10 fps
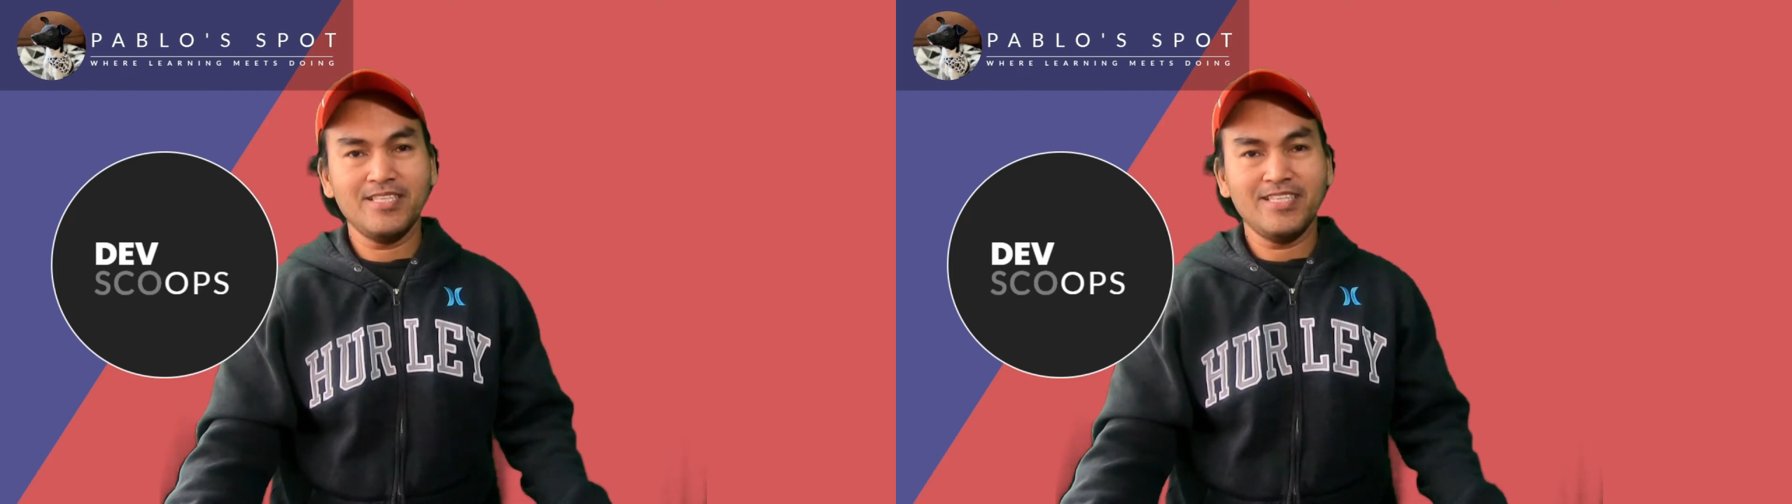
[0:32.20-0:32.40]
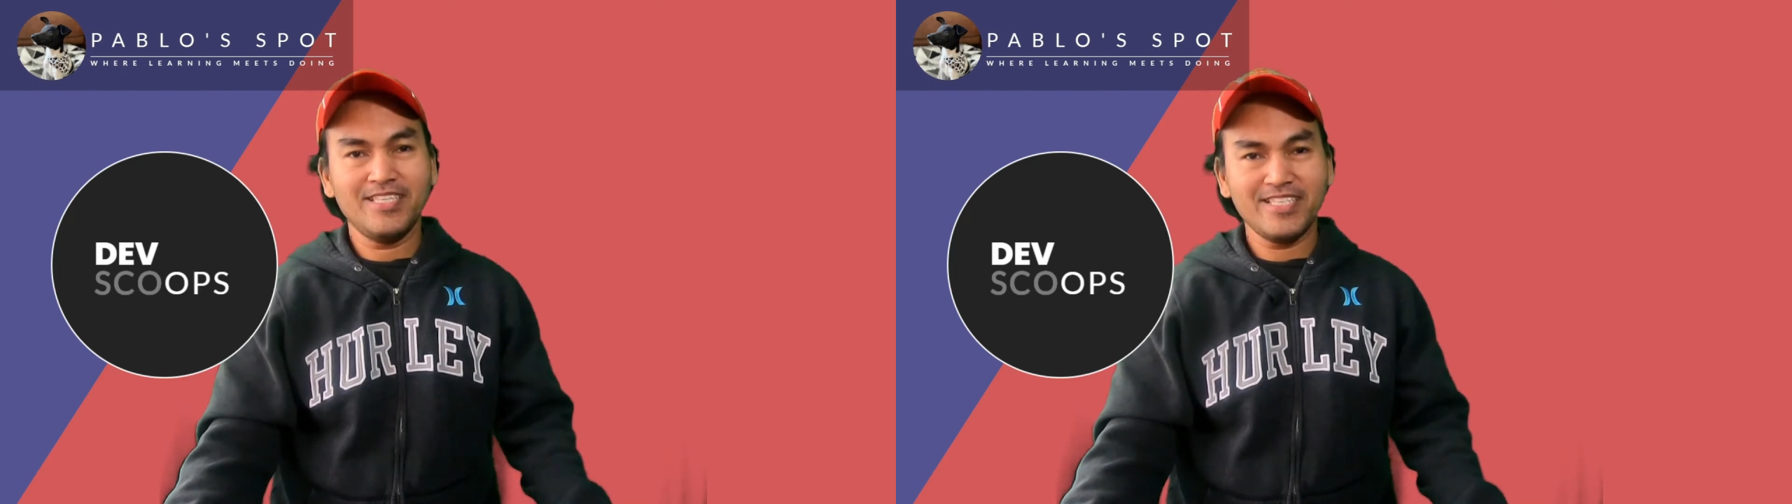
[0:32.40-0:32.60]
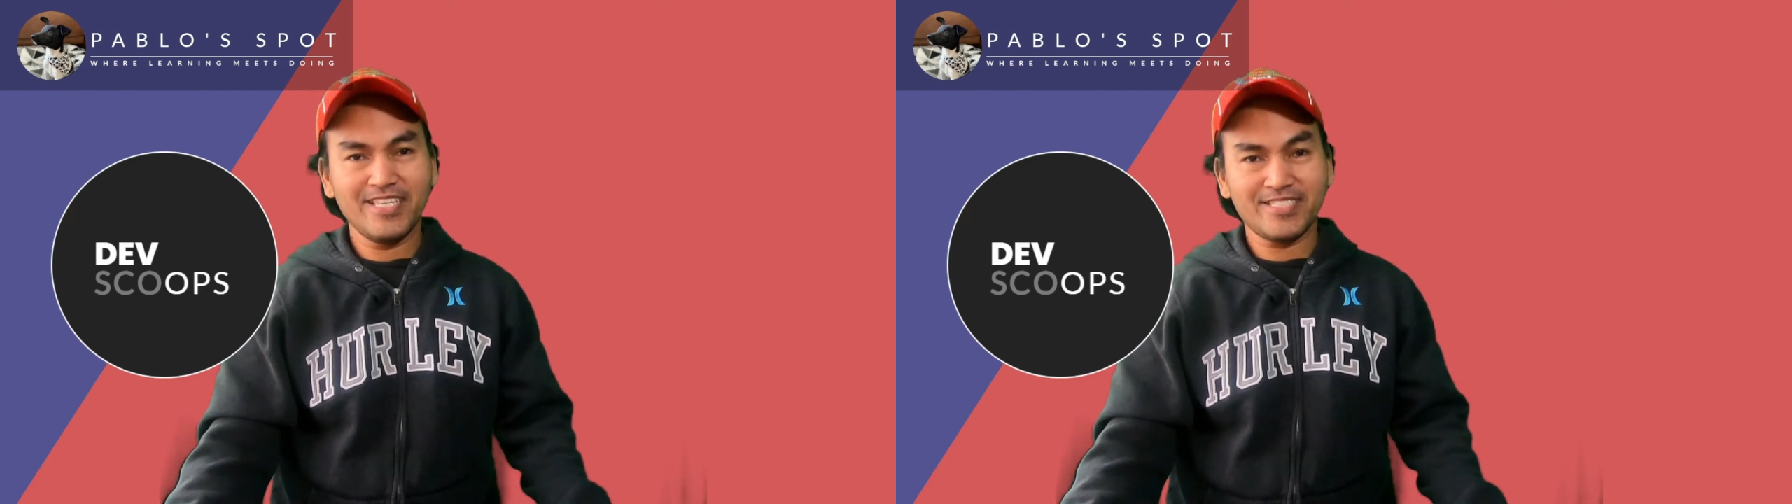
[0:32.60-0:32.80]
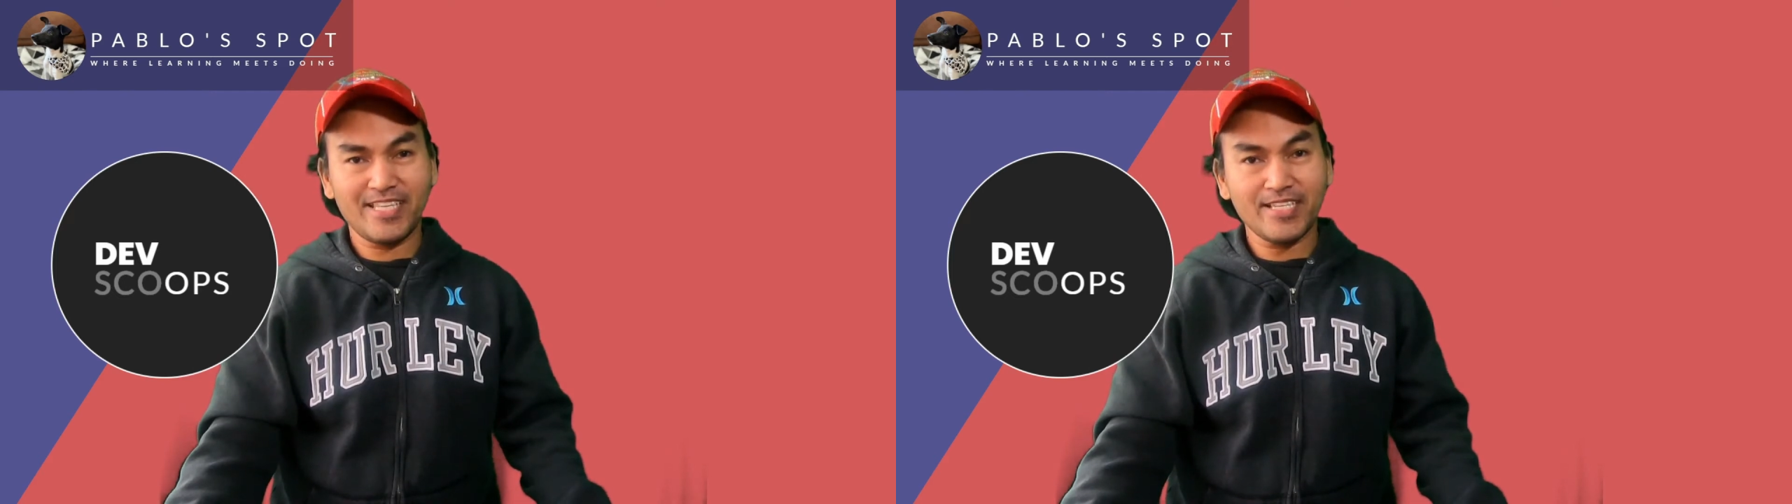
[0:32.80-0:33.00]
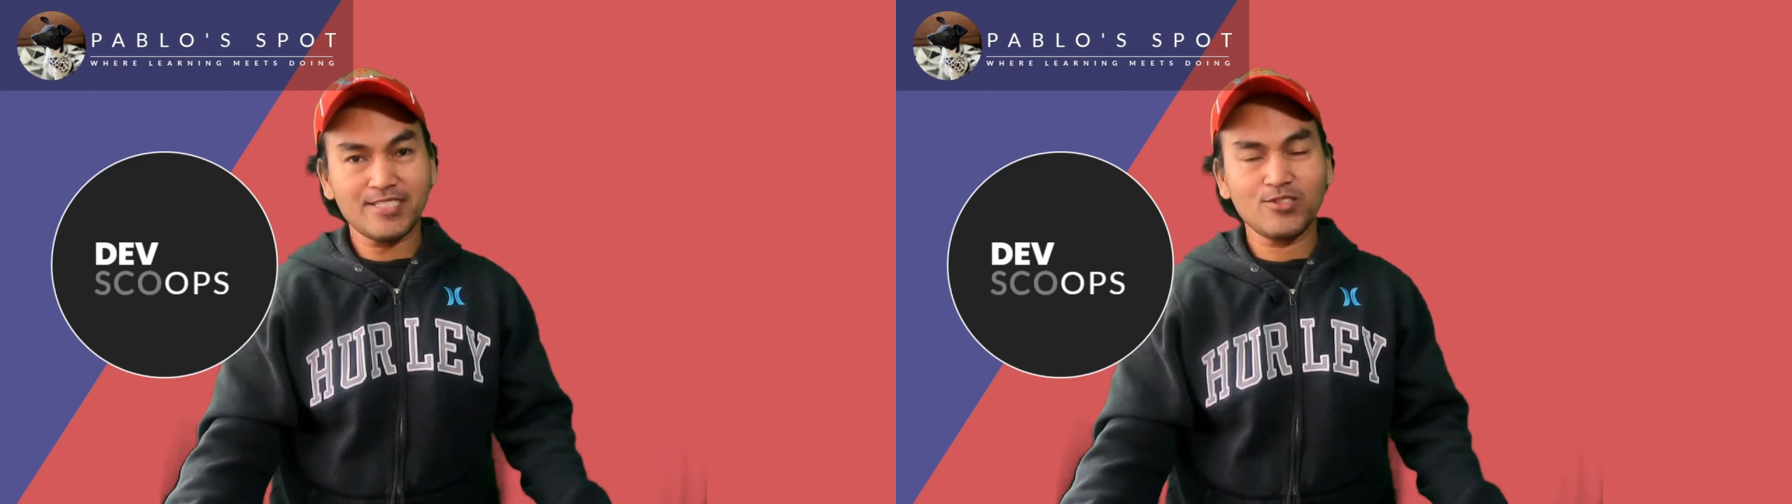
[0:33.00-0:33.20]
it gets
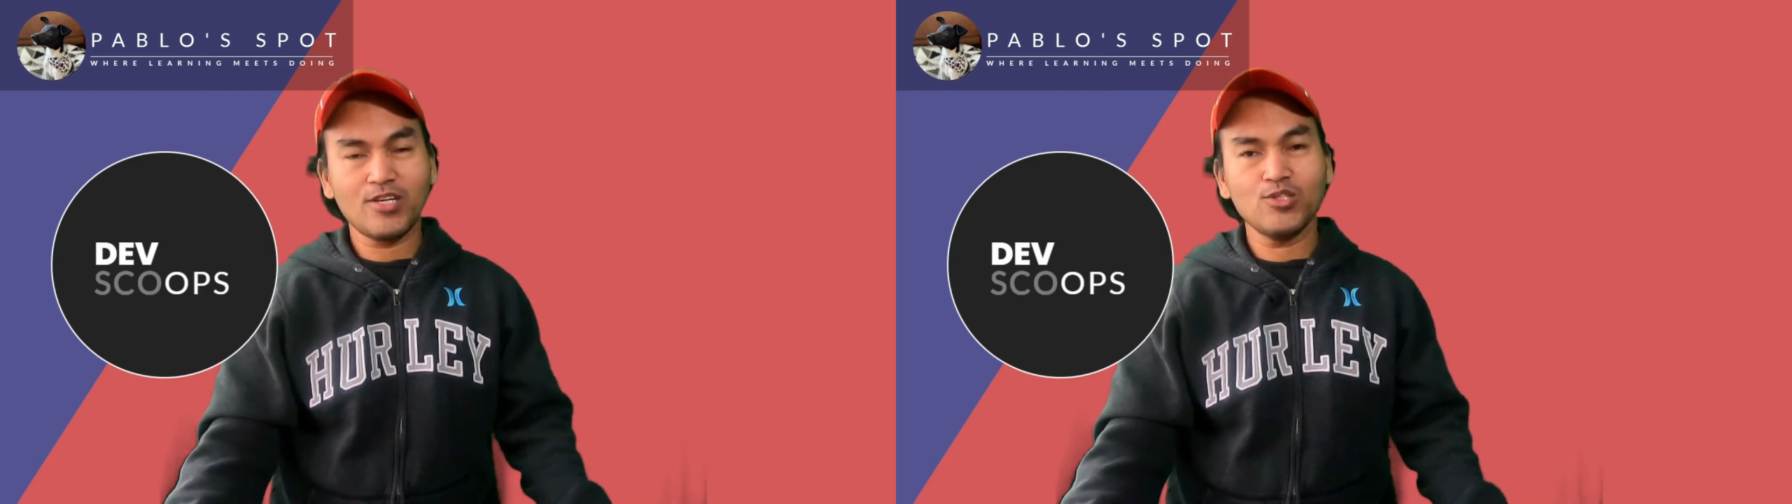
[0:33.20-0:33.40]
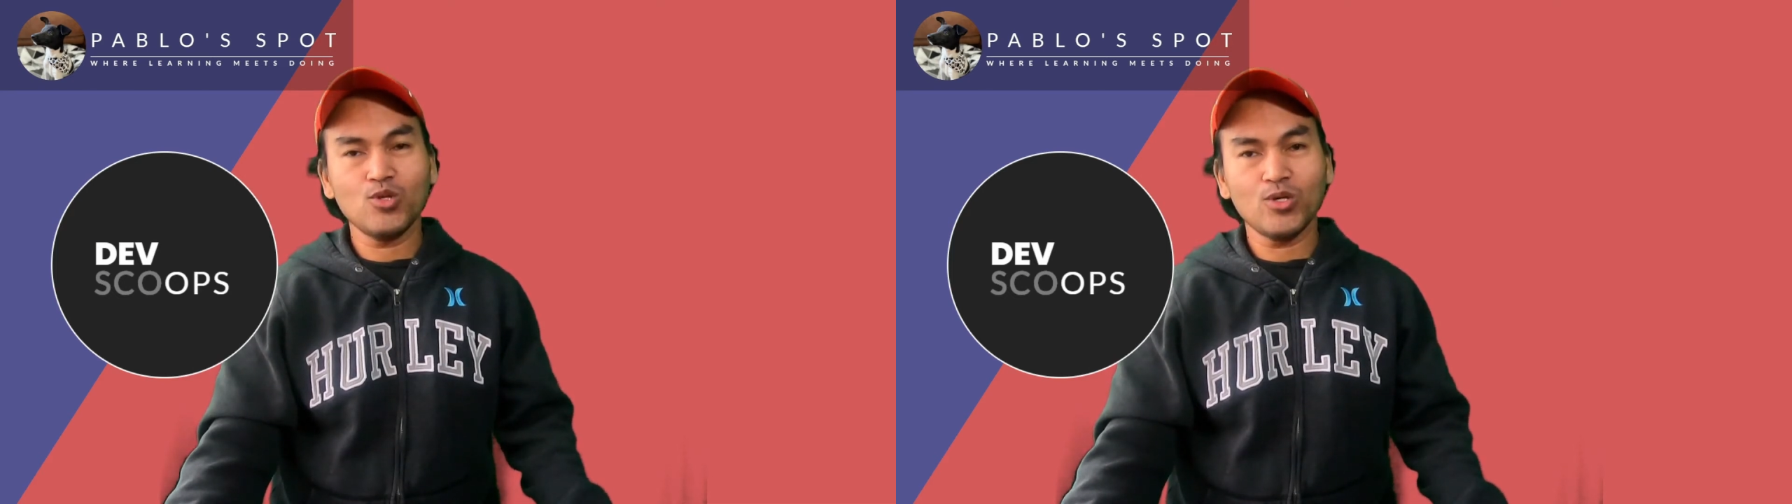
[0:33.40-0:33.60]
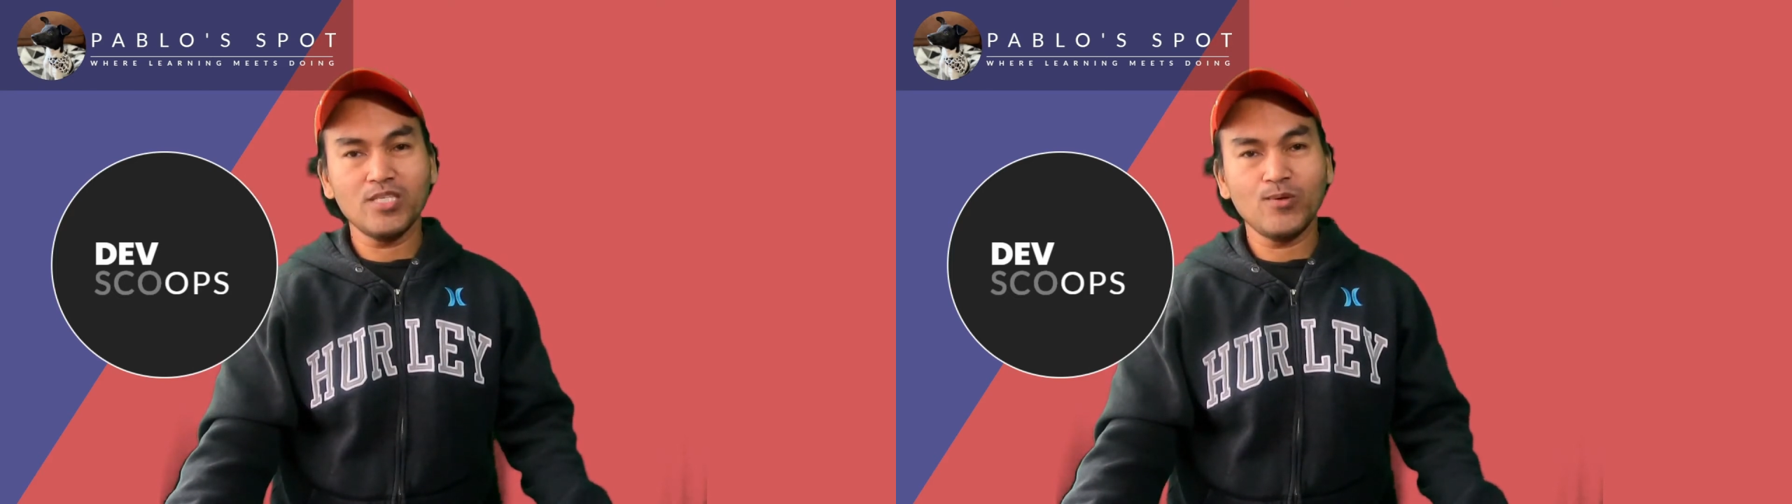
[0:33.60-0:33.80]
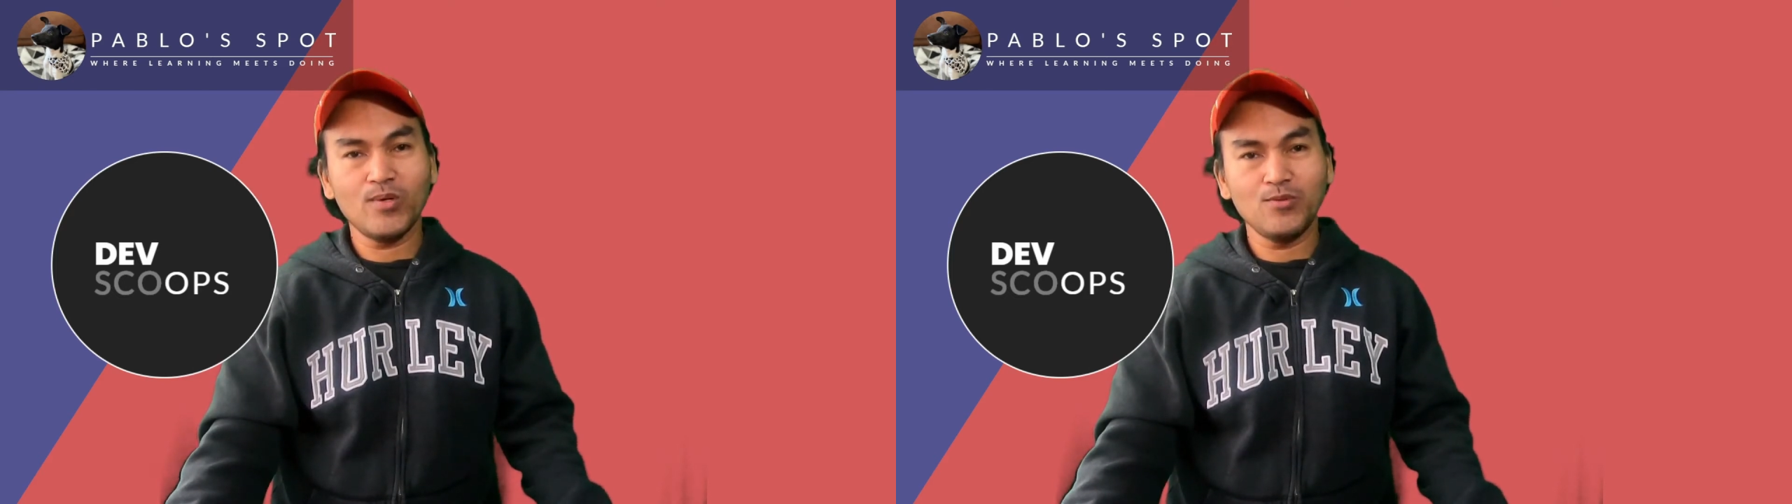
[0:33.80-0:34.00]
extra annoying when